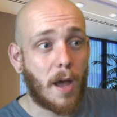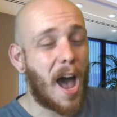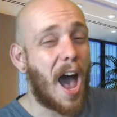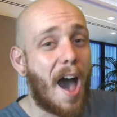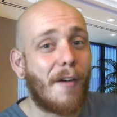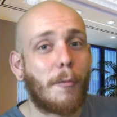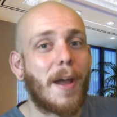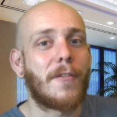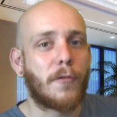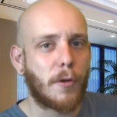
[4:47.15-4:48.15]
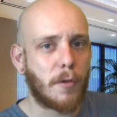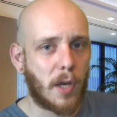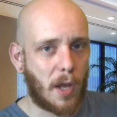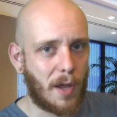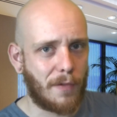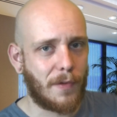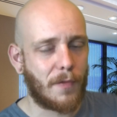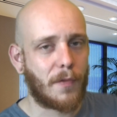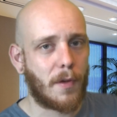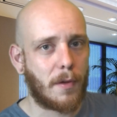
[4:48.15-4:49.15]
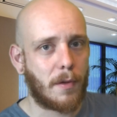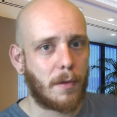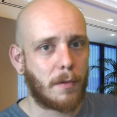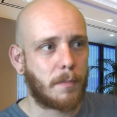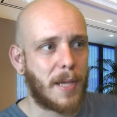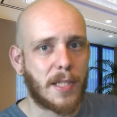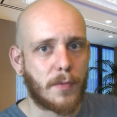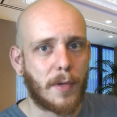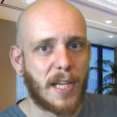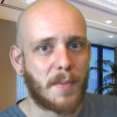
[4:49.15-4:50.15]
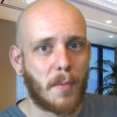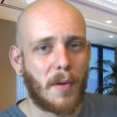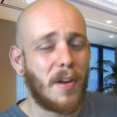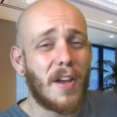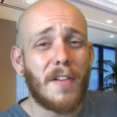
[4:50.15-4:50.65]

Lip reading: halfway through the life of PS4 and XP1?